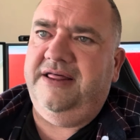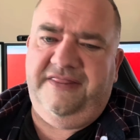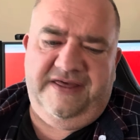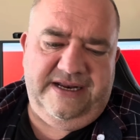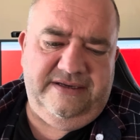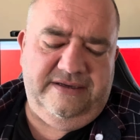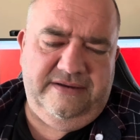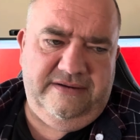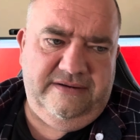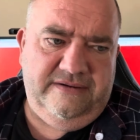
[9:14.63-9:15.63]
then
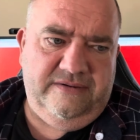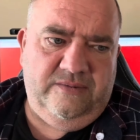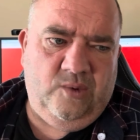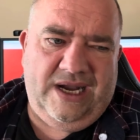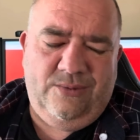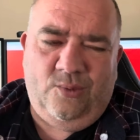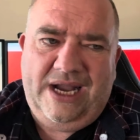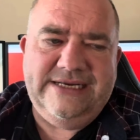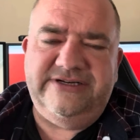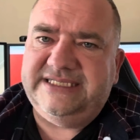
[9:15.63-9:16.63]
why,
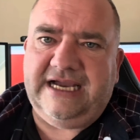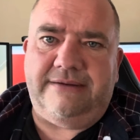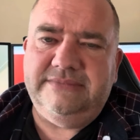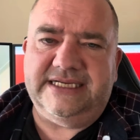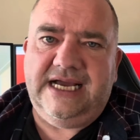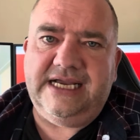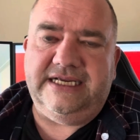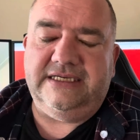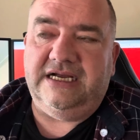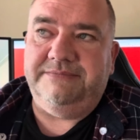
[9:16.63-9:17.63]
why is Camp
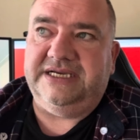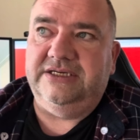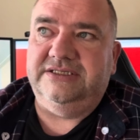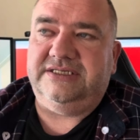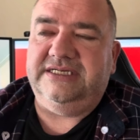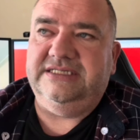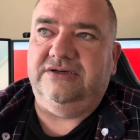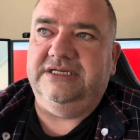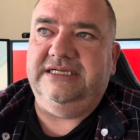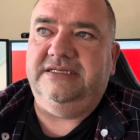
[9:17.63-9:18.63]
denying that? Because he's
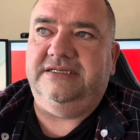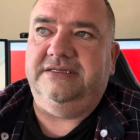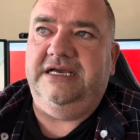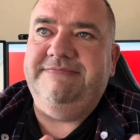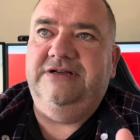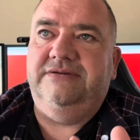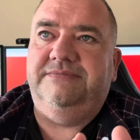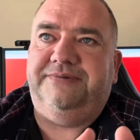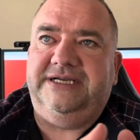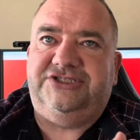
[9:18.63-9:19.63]
got him
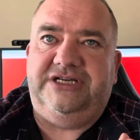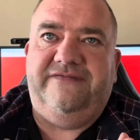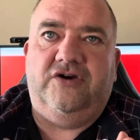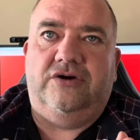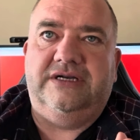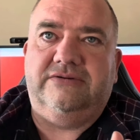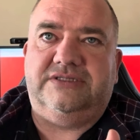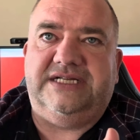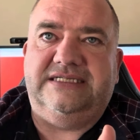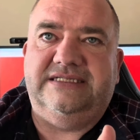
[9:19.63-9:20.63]
and PSG have got an
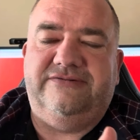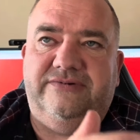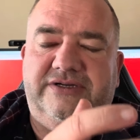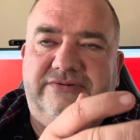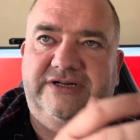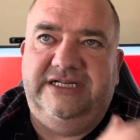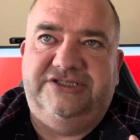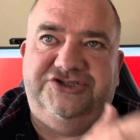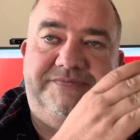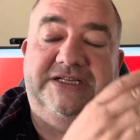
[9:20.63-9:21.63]
outstanding uh,
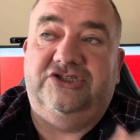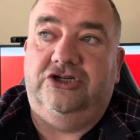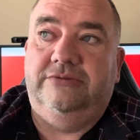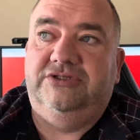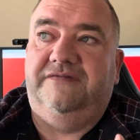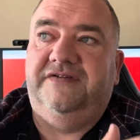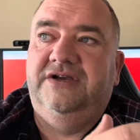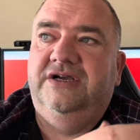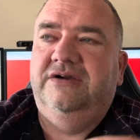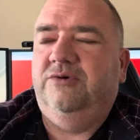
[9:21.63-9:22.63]
relationship in terms of,
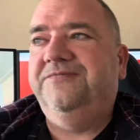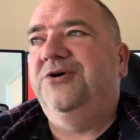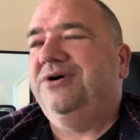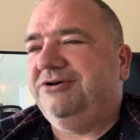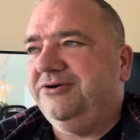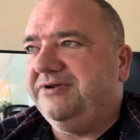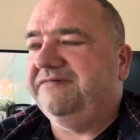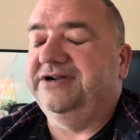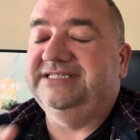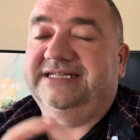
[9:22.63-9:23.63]
well, no, I'm going to
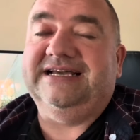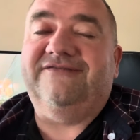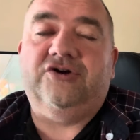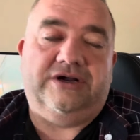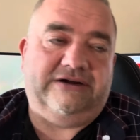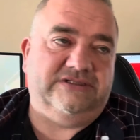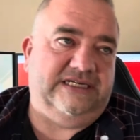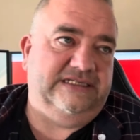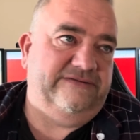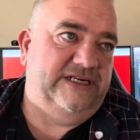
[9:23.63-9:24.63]
rephrase that. They haven't got an
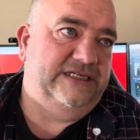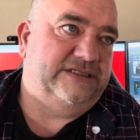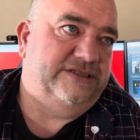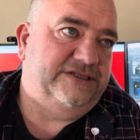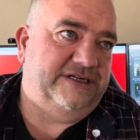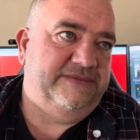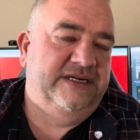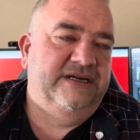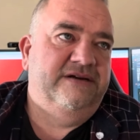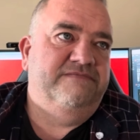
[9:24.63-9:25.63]
outstanding relationship.
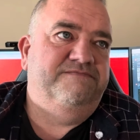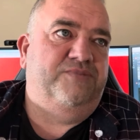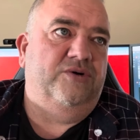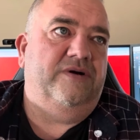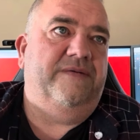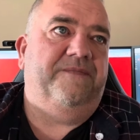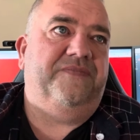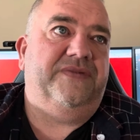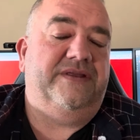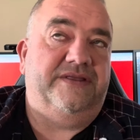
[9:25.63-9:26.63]
But
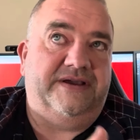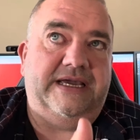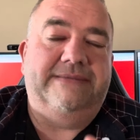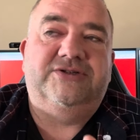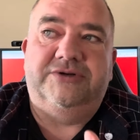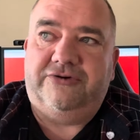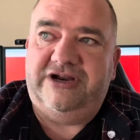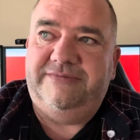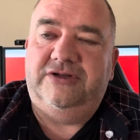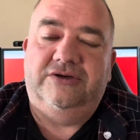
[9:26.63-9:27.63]
they came to an
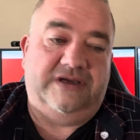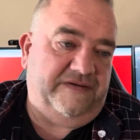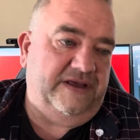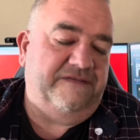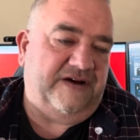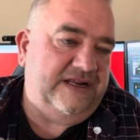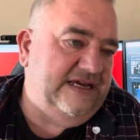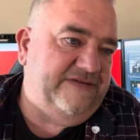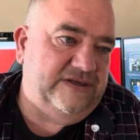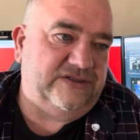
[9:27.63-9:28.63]
agreement. Look, if you, if I
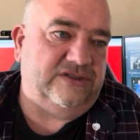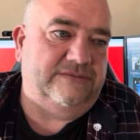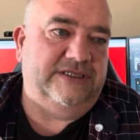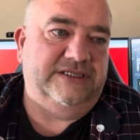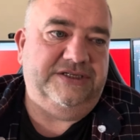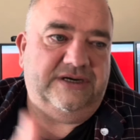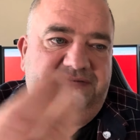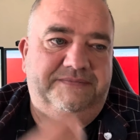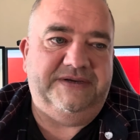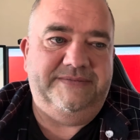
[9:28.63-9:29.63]
leave in the summer, you don't have
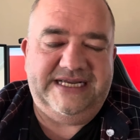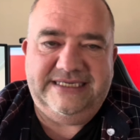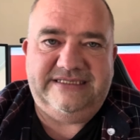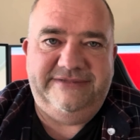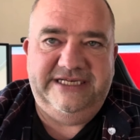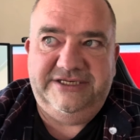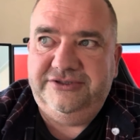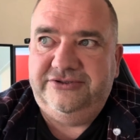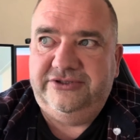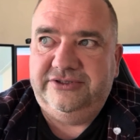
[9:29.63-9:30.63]
to pay me 80 million
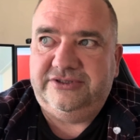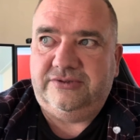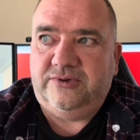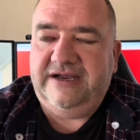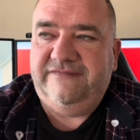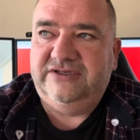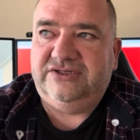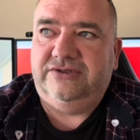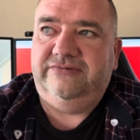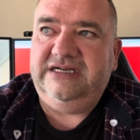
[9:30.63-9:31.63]
euros or whatever.
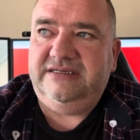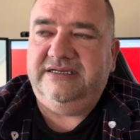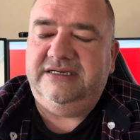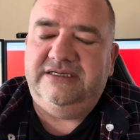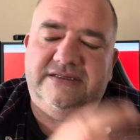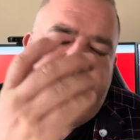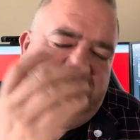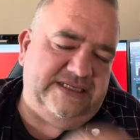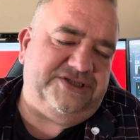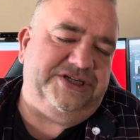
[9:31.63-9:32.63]
So uh,
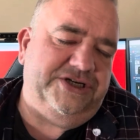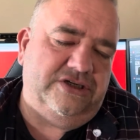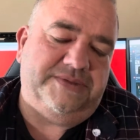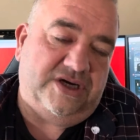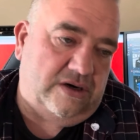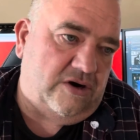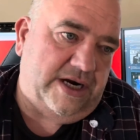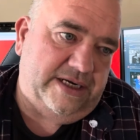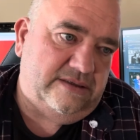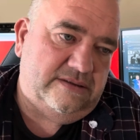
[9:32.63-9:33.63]
PSG are going to be all
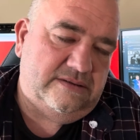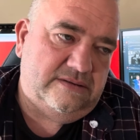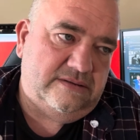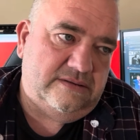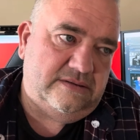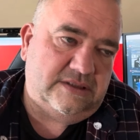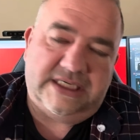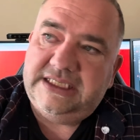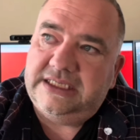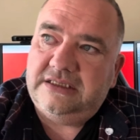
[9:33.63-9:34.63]
right.
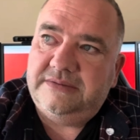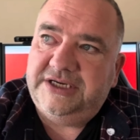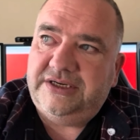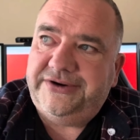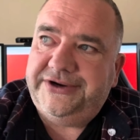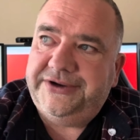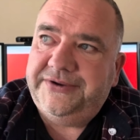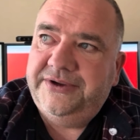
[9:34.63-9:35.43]
Okay, they're going to be all right.